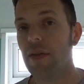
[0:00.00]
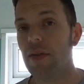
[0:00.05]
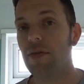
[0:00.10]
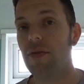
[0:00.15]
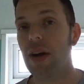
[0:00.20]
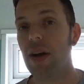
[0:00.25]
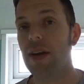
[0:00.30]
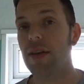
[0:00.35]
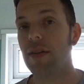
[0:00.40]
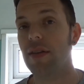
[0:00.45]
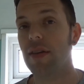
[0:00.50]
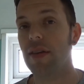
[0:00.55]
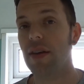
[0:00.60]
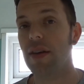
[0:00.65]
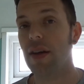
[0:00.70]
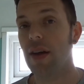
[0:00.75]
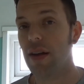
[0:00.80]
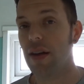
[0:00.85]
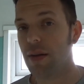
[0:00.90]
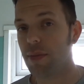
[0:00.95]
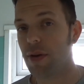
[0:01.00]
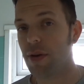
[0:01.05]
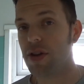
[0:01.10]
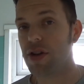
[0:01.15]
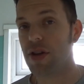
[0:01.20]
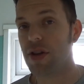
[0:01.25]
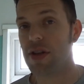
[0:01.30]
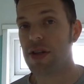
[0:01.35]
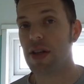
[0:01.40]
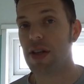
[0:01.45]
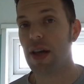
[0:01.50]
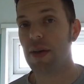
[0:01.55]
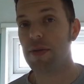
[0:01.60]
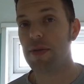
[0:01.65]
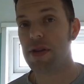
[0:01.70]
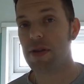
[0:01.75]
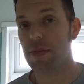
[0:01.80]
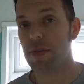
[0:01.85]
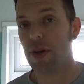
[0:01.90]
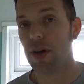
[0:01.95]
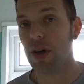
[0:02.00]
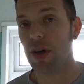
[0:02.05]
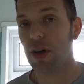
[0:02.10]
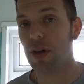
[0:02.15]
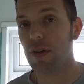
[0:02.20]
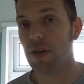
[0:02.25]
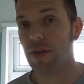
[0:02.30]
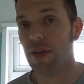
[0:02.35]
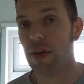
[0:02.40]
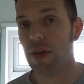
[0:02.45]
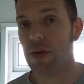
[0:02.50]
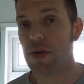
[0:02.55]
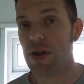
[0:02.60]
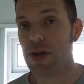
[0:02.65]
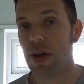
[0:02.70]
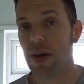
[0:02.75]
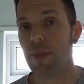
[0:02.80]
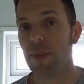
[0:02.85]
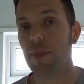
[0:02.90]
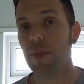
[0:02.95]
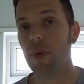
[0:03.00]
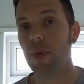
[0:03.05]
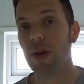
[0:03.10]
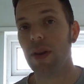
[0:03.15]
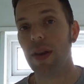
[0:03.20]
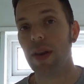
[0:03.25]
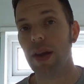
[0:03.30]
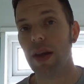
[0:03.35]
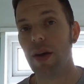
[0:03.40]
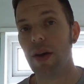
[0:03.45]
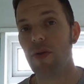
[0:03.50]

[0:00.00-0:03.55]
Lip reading: Razor and the brush are the same. It's the Mercure Future with the